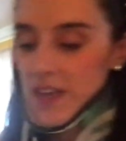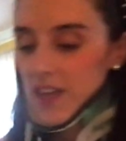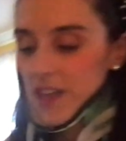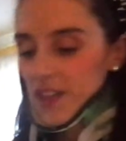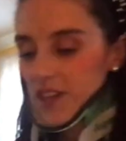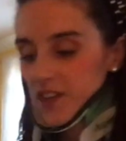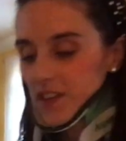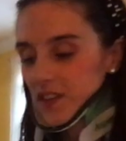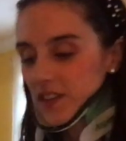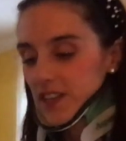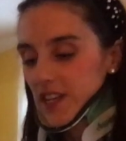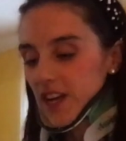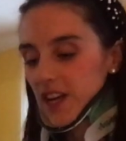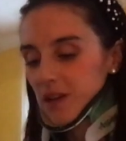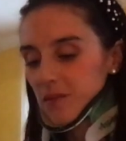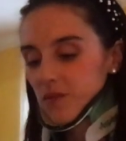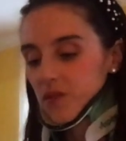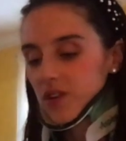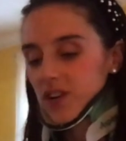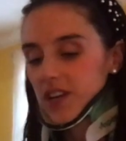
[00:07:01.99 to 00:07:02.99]
There's a
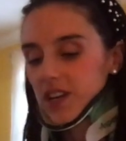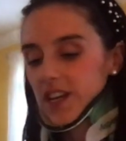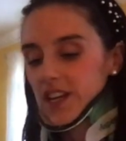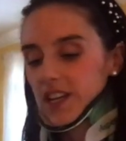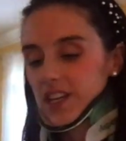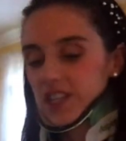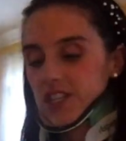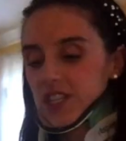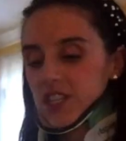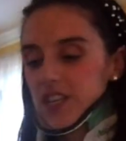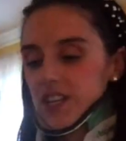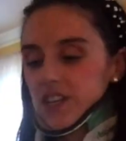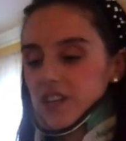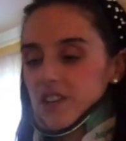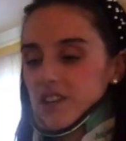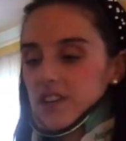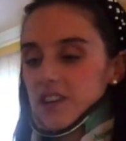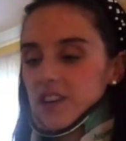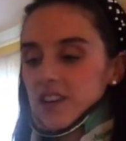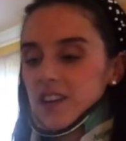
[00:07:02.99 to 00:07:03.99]
ton more in here
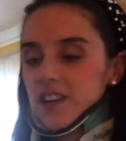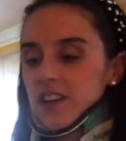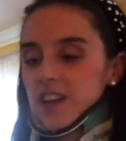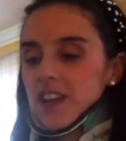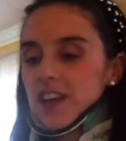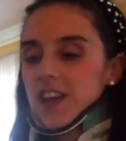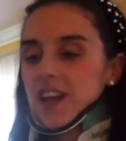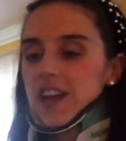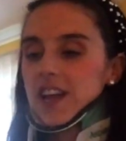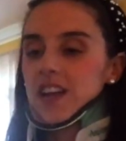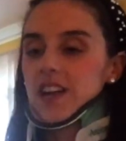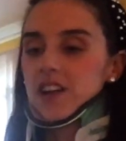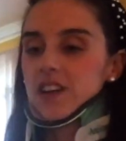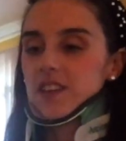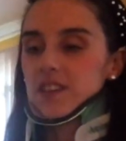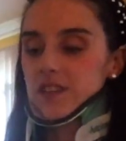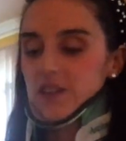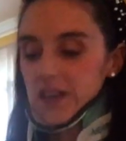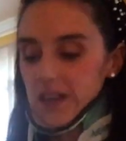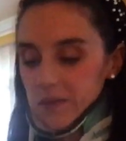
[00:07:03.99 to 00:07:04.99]
too. And it
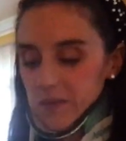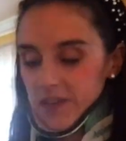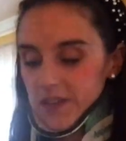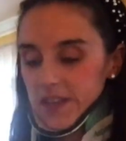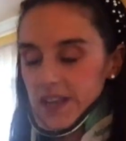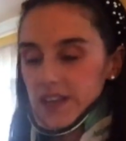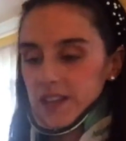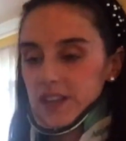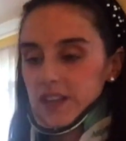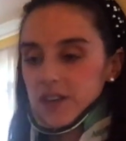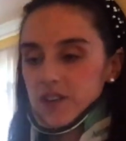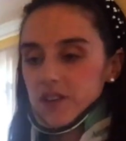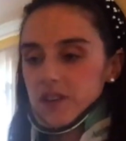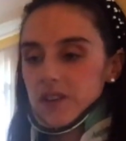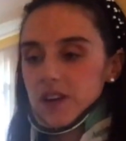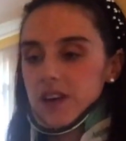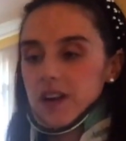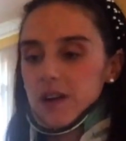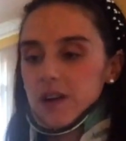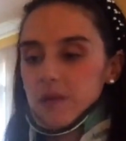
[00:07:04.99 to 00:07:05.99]
also came with like little
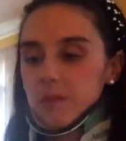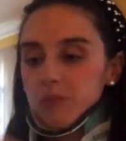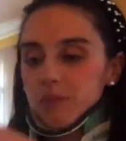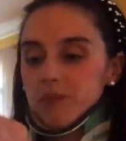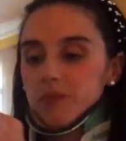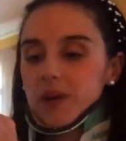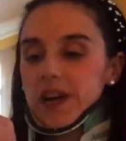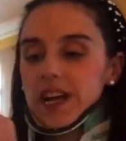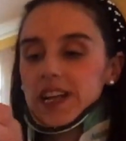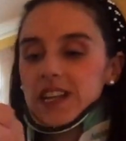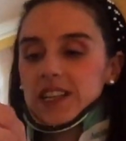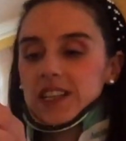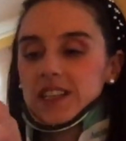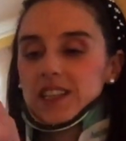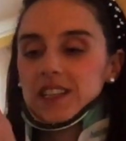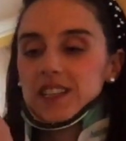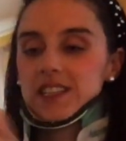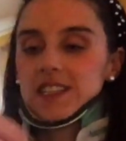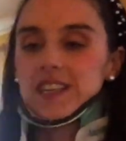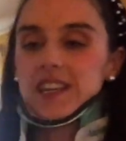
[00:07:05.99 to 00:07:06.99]

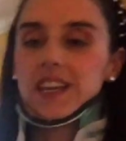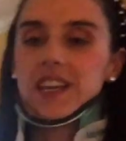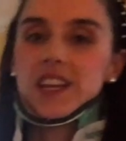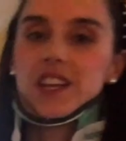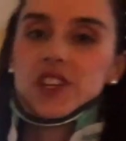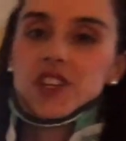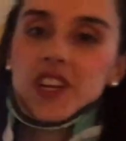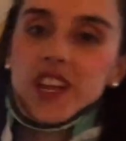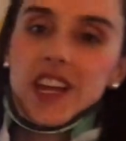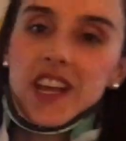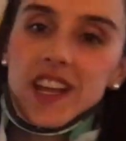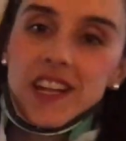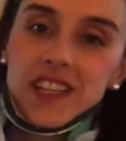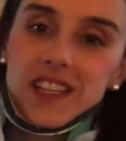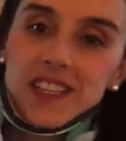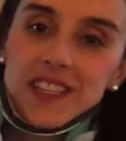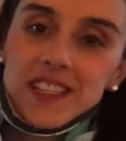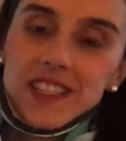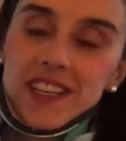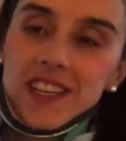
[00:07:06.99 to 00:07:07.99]
buttons and
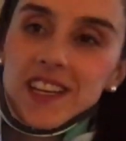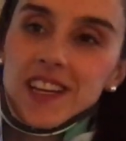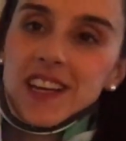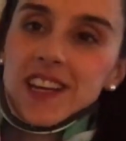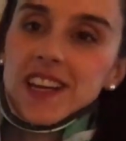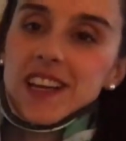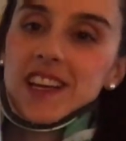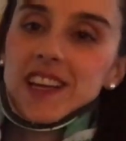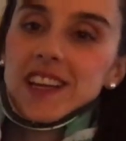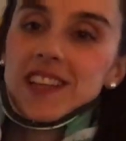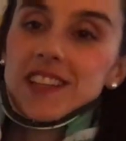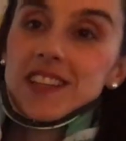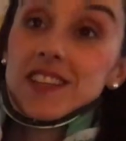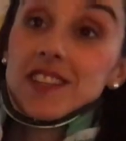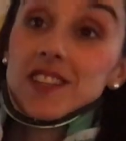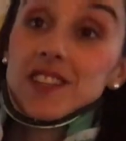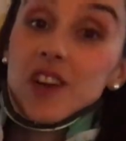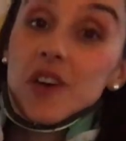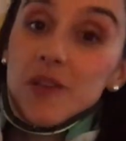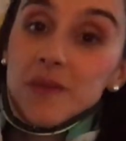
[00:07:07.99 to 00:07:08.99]
keychains.
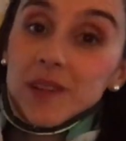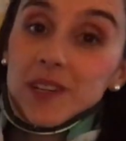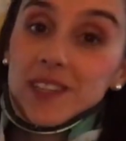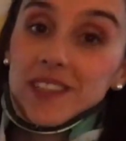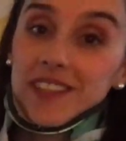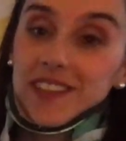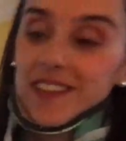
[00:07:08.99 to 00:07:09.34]
So much good